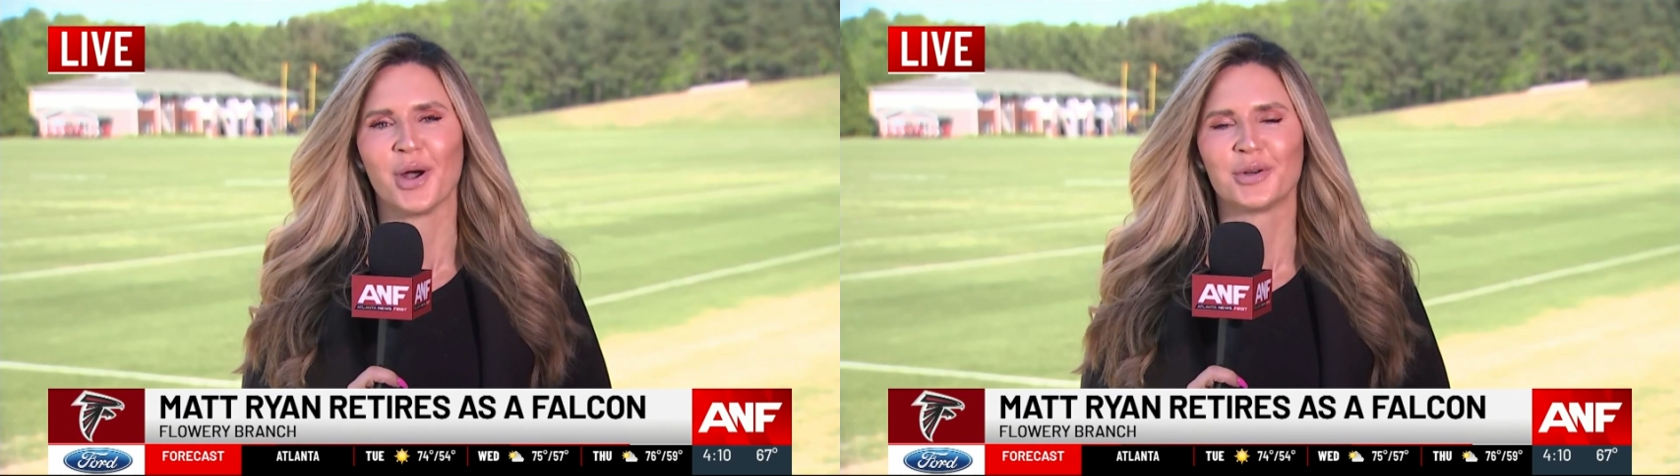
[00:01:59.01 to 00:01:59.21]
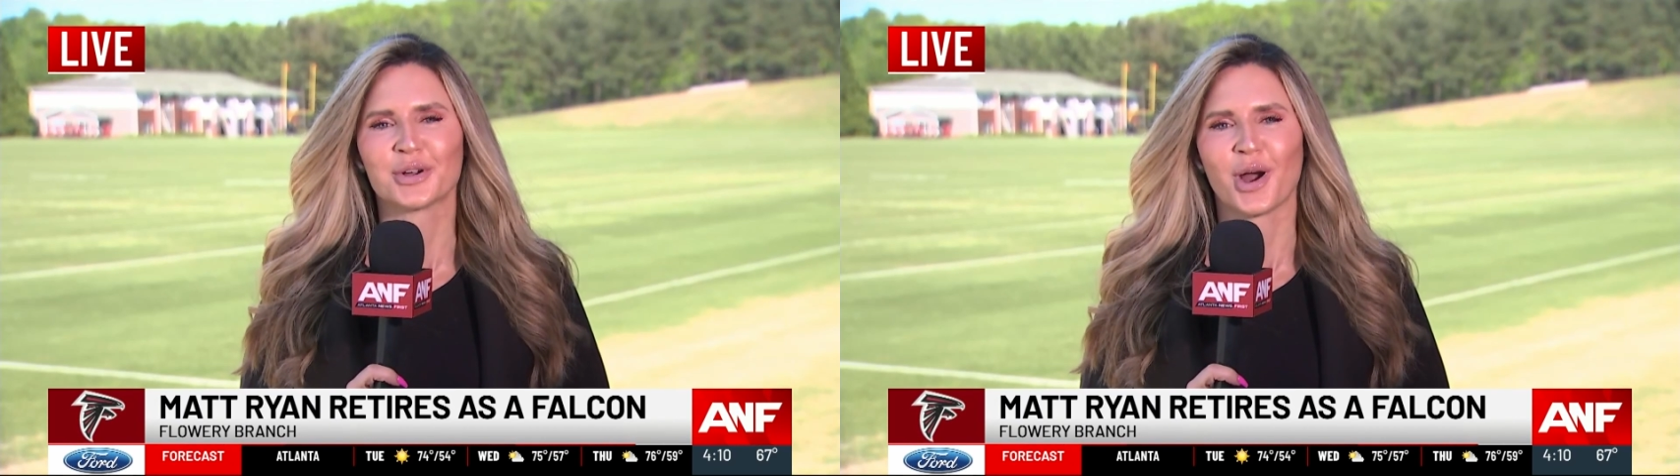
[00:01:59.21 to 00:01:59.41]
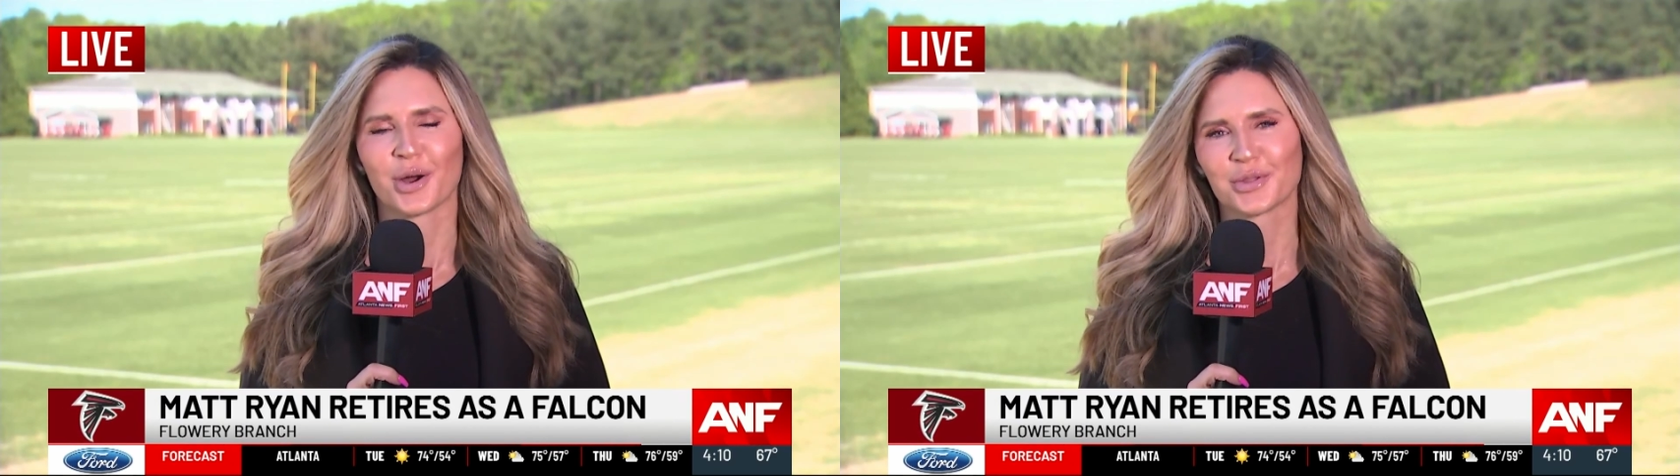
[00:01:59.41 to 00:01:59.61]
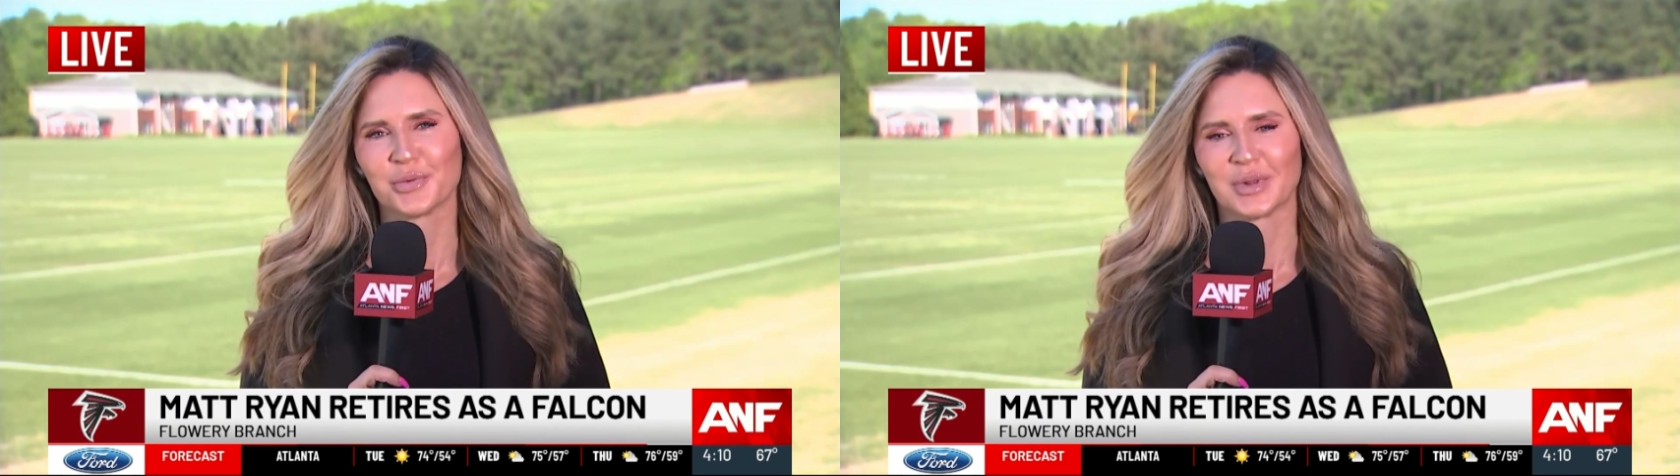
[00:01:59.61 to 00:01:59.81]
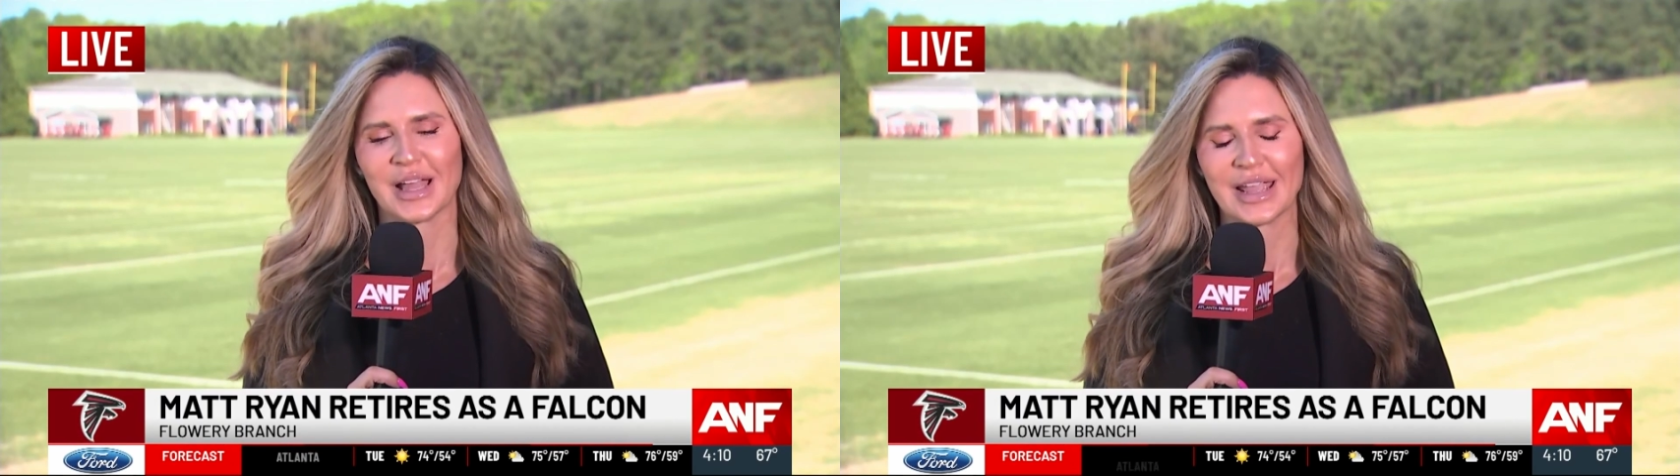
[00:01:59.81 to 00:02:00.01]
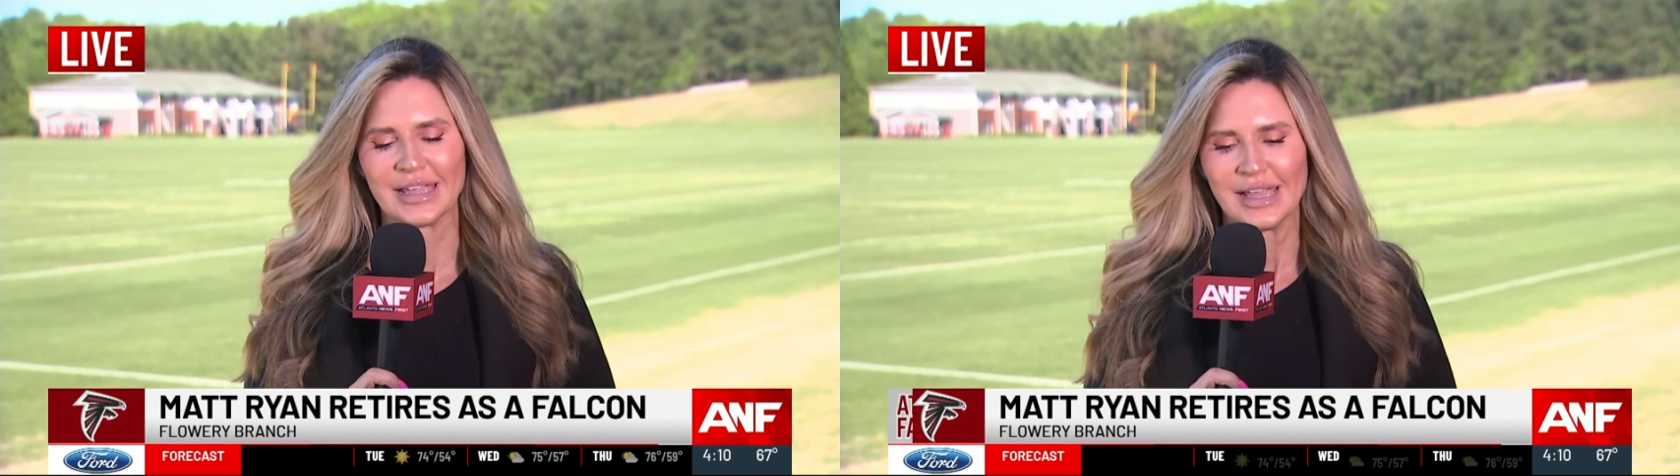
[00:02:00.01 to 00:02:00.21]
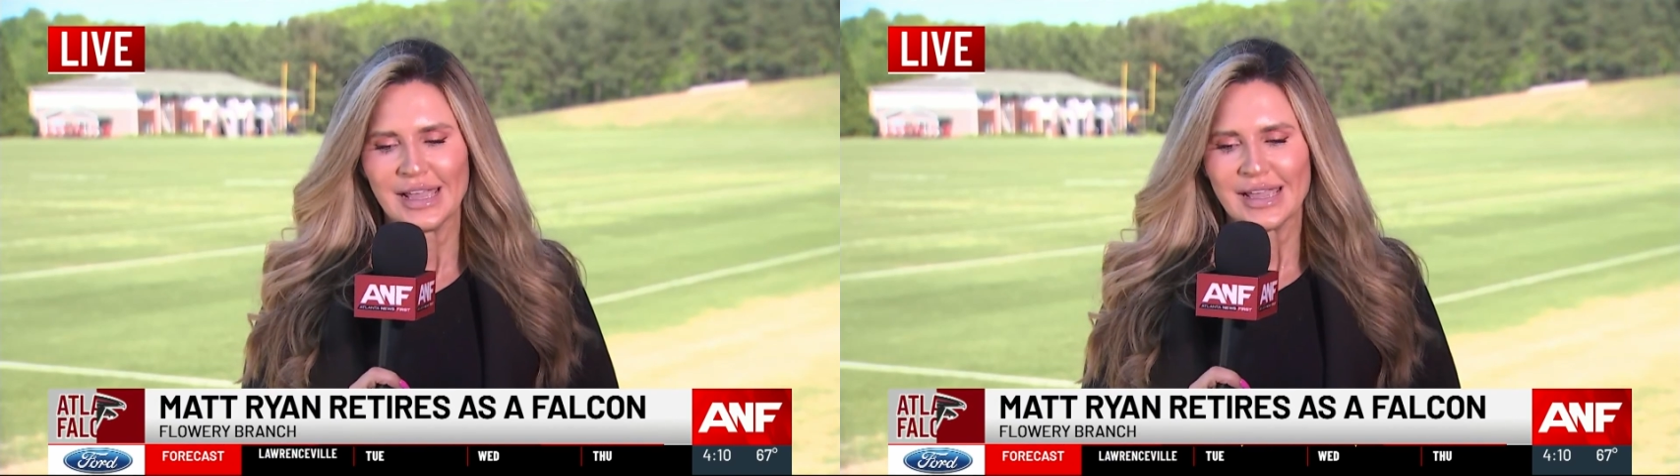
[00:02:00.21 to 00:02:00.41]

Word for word: owner Arthur Blank.